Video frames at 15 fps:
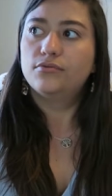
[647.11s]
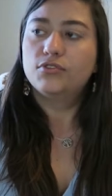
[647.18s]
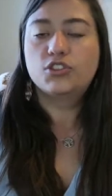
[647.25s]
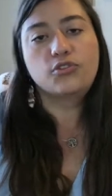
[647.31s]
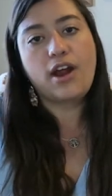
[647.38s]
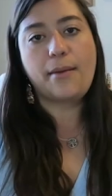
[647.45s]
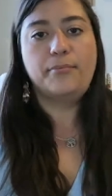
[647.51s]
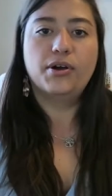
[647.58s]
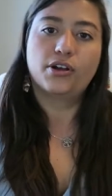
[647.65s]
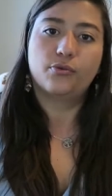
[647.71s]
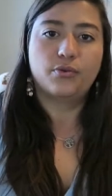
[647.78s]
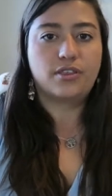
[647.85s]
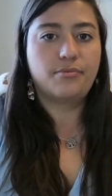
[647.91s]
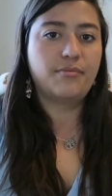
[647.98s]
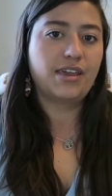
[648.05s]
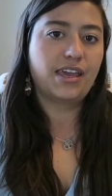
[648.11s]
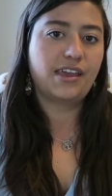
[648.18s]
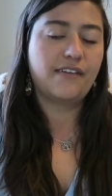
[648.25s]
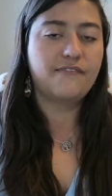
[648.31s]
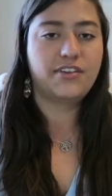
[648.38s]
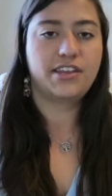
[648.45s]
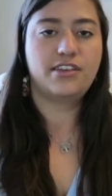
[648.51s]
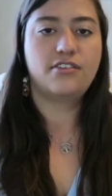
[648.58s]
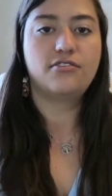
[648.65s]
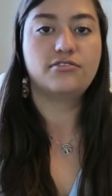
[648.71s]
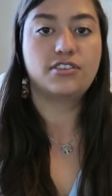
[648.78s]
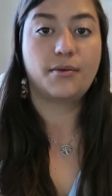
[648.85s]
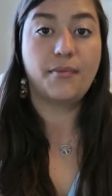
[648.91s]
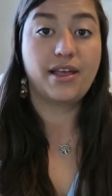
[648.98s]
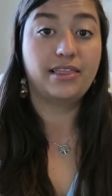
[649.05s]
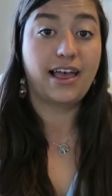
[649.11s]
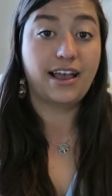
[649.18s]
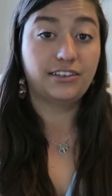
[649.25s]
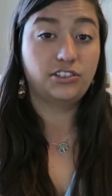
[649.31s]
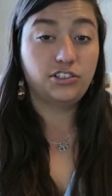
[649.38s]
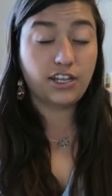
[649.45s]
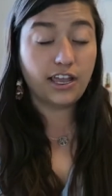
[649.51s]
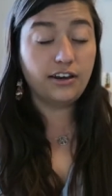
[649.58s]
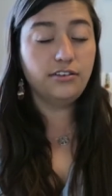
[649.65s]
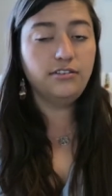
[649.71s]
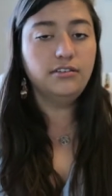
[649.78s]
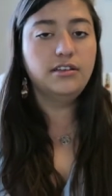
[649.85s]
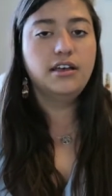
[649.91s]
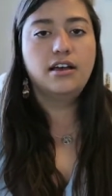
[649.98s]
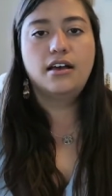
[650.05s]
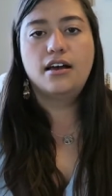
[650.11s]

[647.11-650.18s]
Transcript: scrapbook with me videos on my last channel.